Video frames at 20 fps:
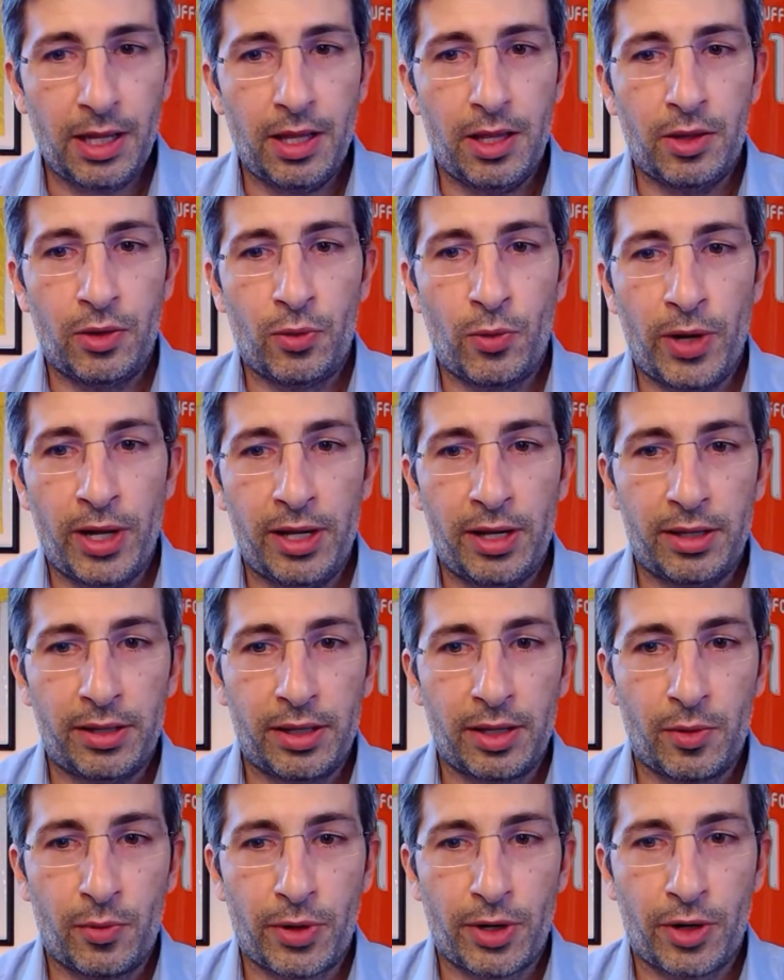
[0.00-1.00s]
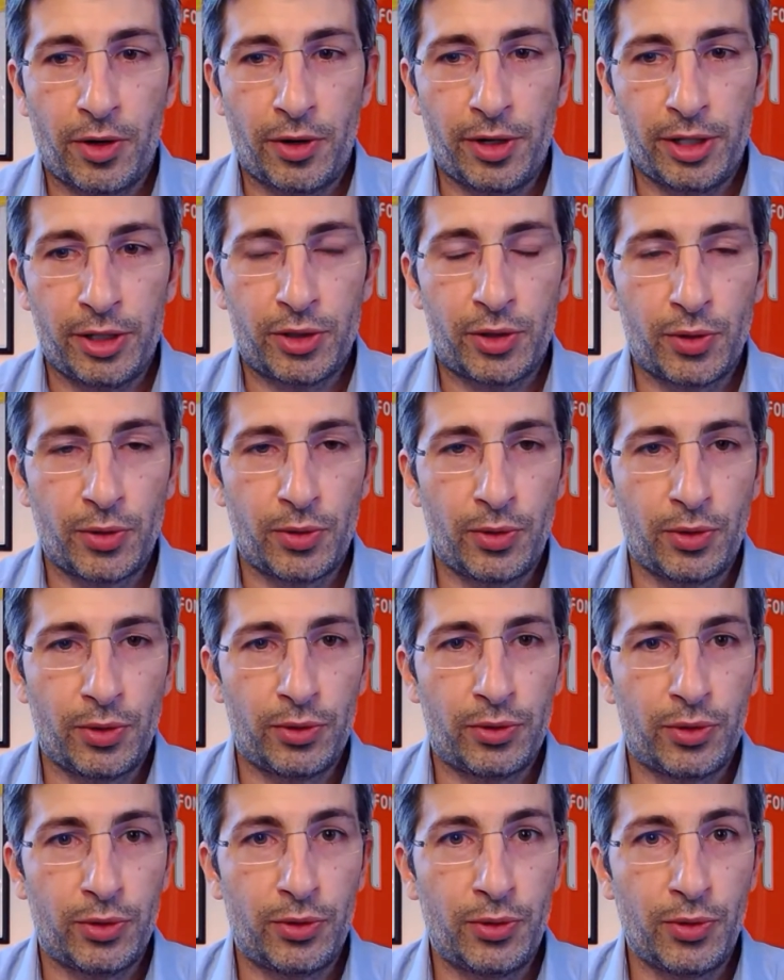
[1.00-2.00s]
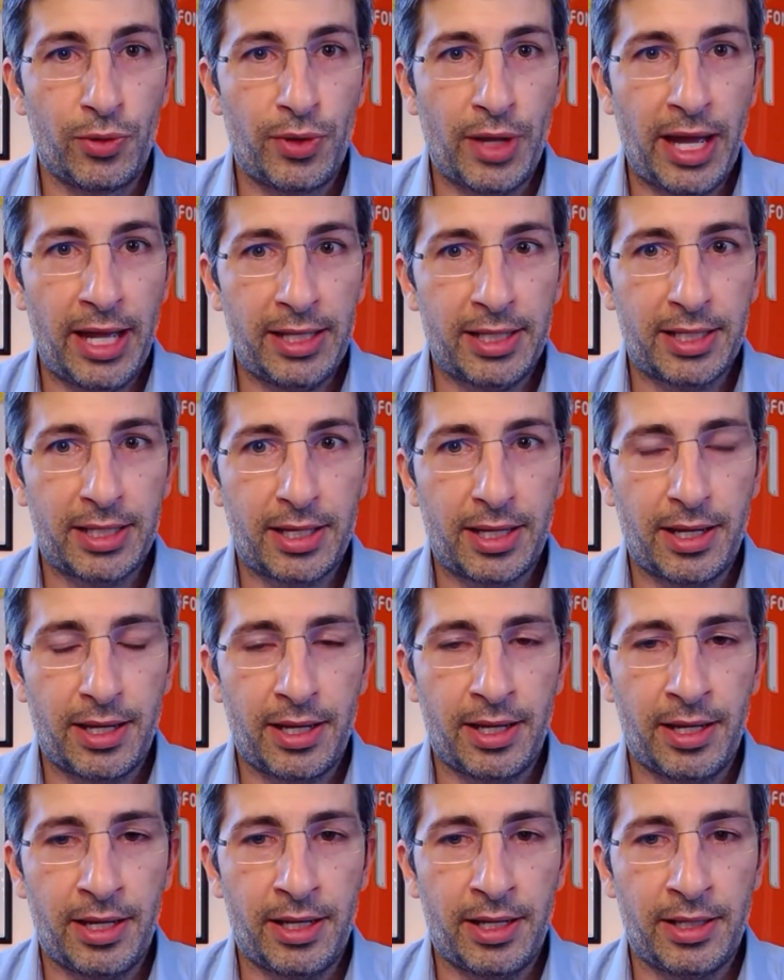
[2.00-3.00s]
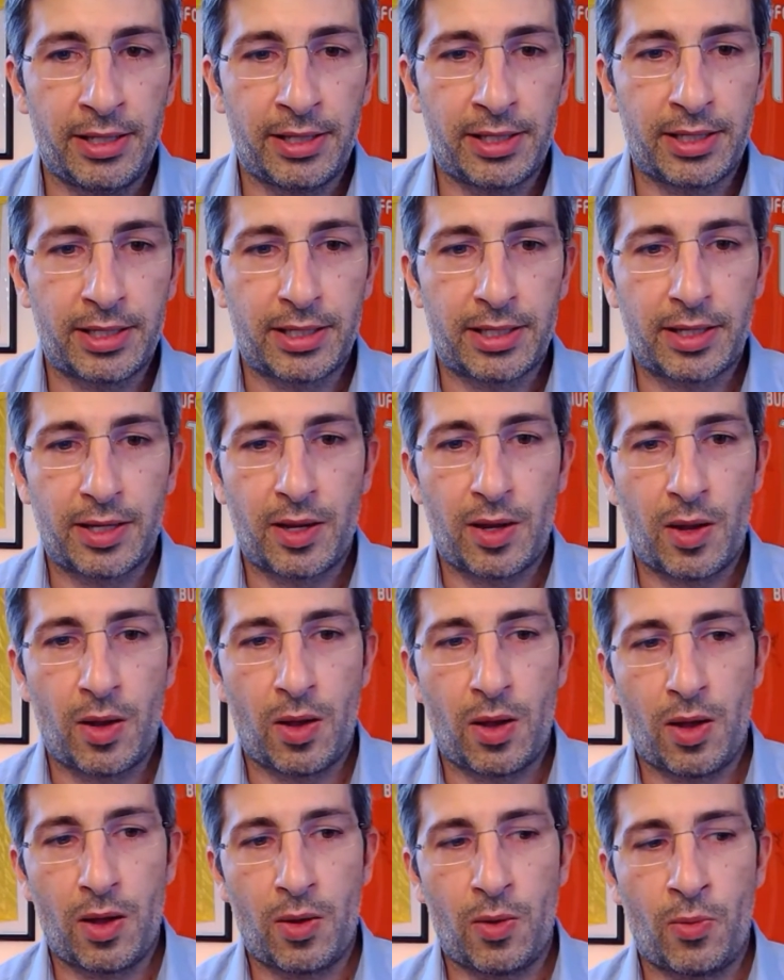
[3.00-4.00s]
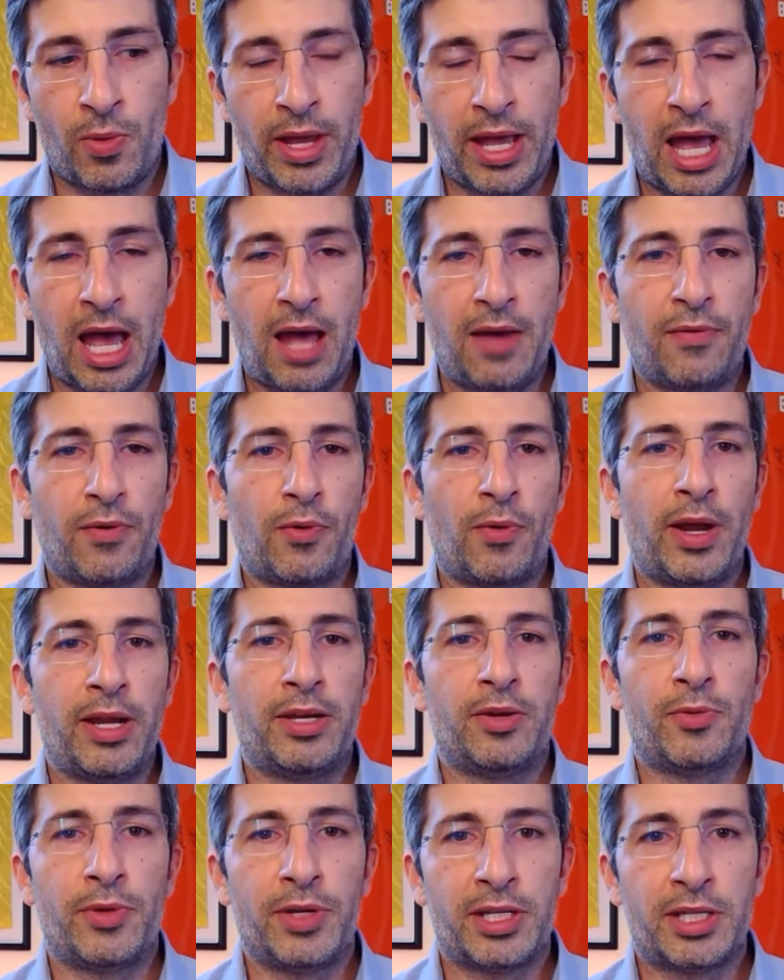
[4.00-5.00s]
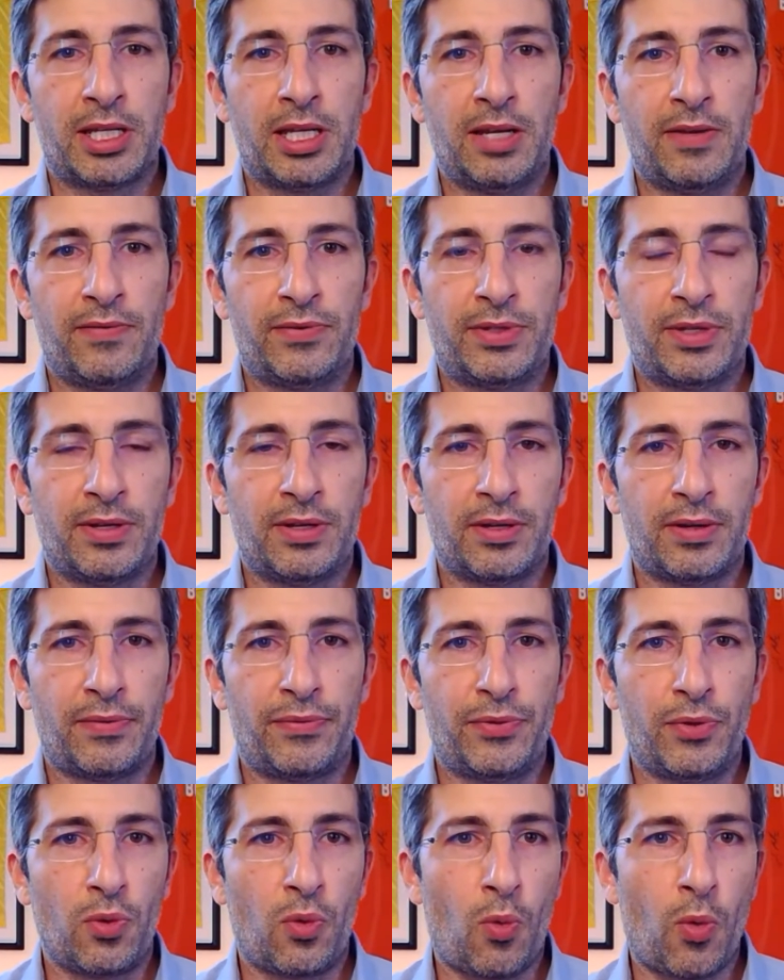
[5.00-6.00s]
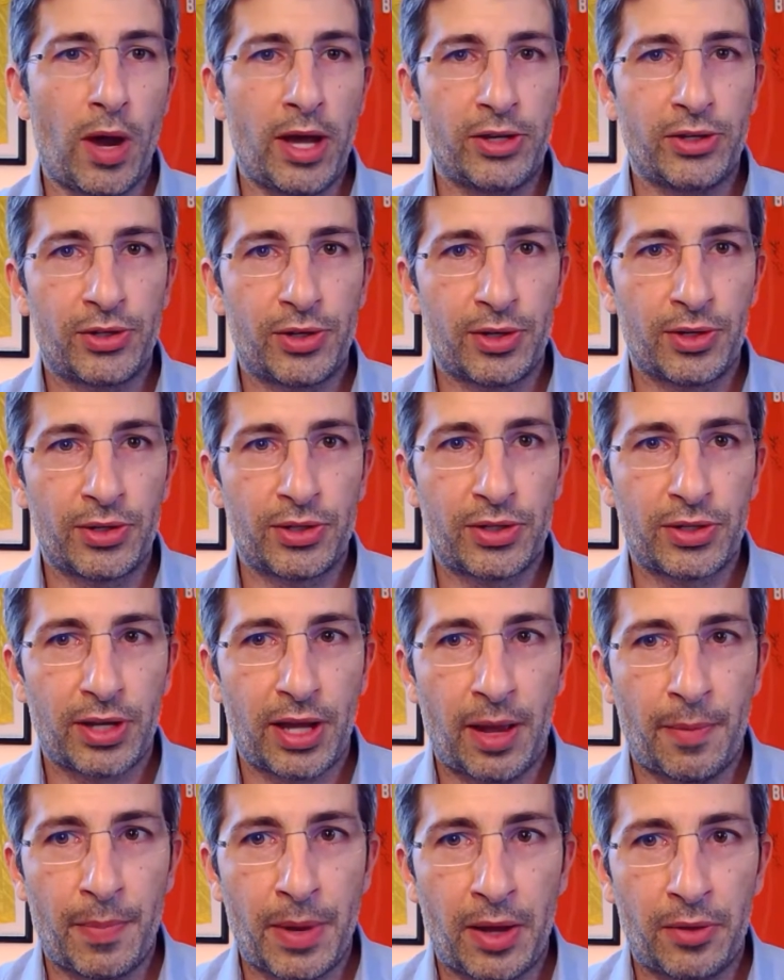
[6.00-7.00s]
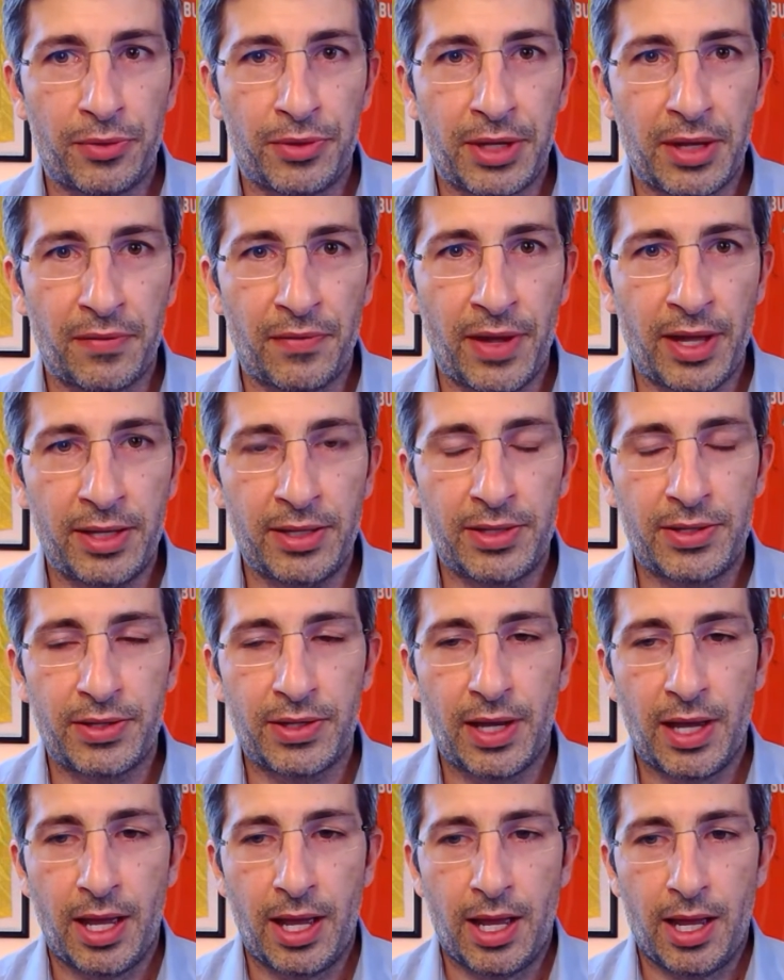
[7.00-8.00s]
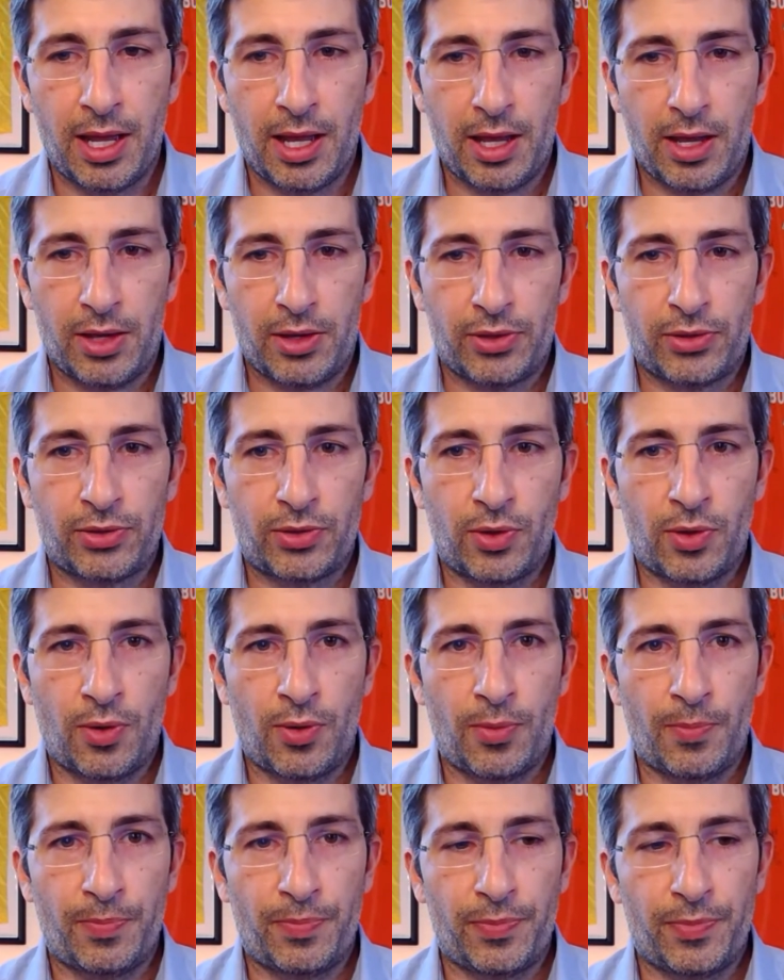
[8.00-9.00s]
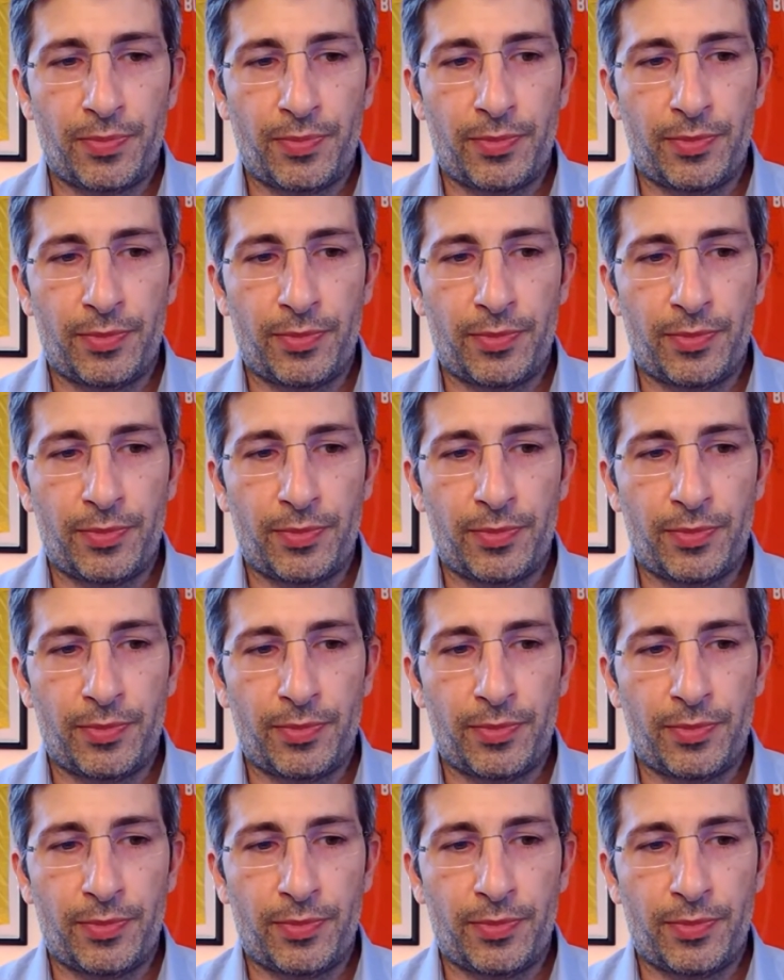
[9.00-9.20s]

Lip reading: the way I think we're going to do that is we have already received a few questions about the event. So